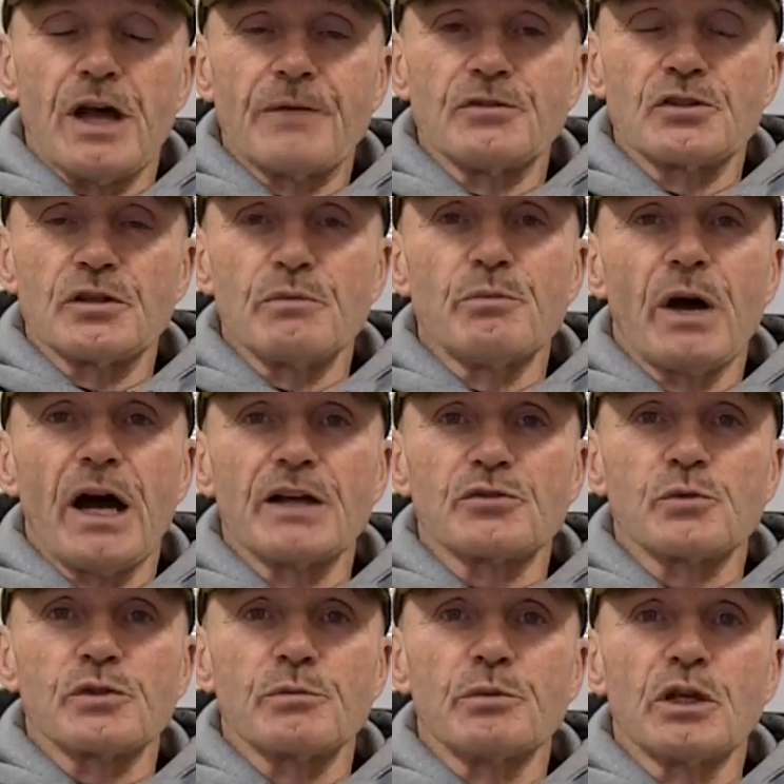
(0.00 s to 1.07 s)
obviously
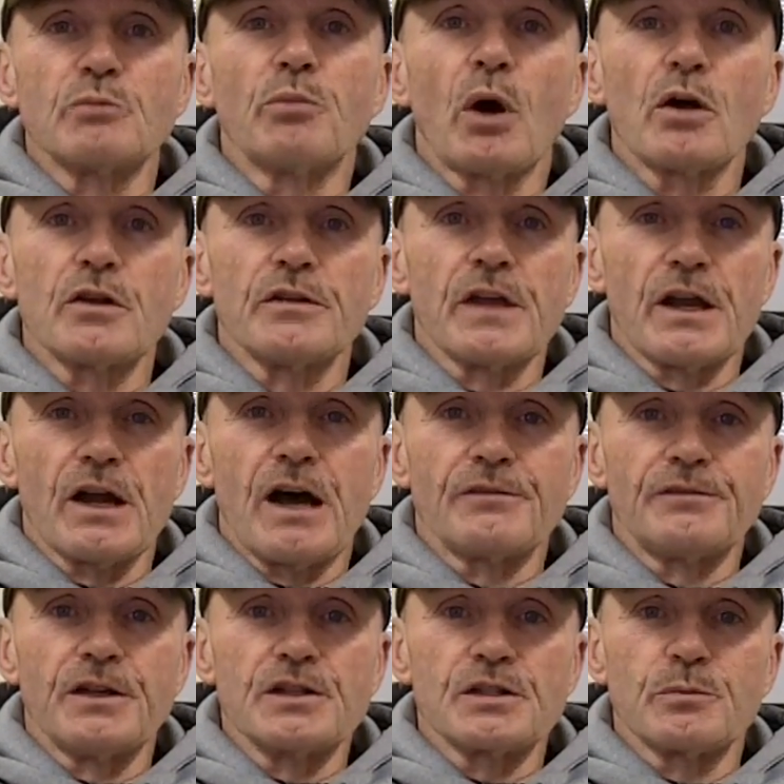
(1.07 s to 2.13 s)
Boz was a big part of that
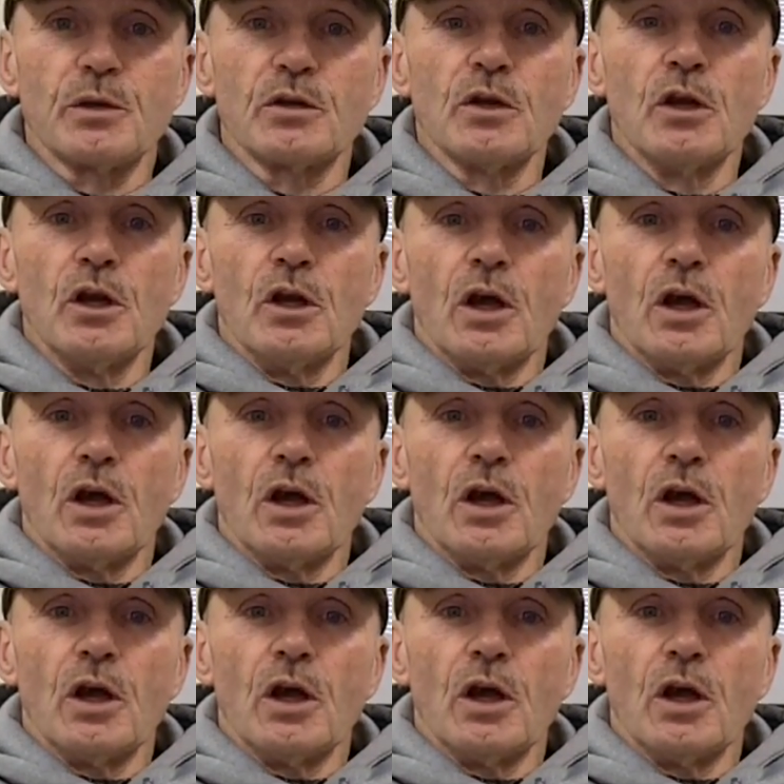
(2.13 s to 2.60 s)
offense, but